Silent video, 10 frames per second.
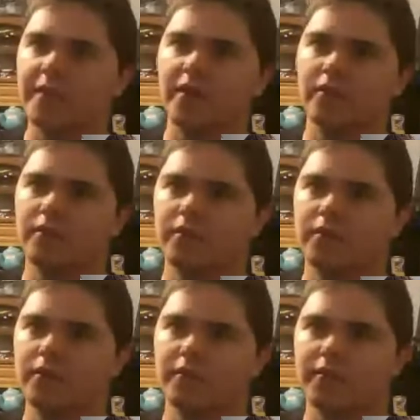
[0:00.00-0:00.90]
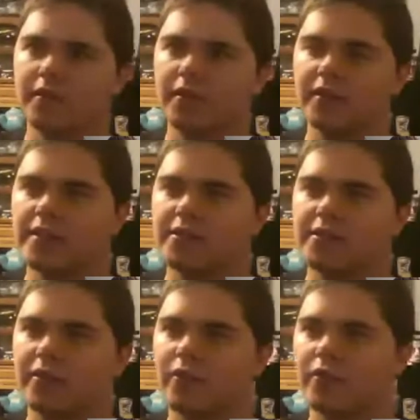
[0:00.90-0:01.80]
about. Literally, that's
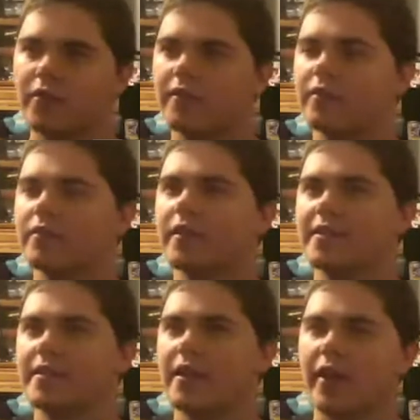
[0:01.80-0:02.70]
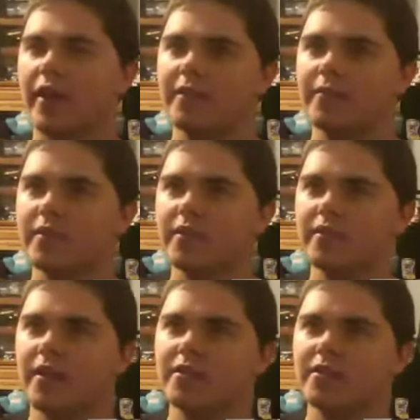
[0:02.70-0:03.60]
the only. No, that's not. I don't hate it, but
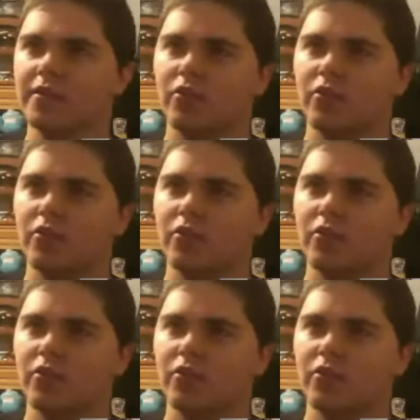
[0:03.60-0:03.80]
it's a little